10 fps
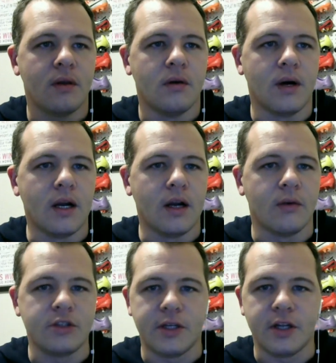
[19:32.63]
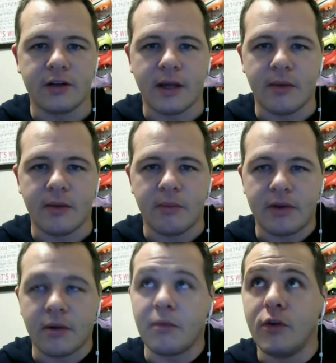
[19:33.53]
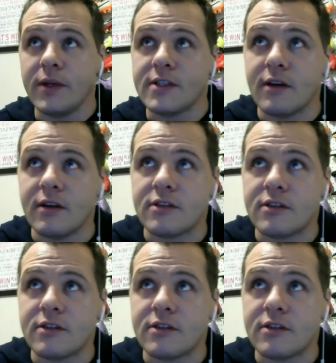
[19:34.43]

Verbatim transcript: Well, I wish we talked about them a few weeks ago, so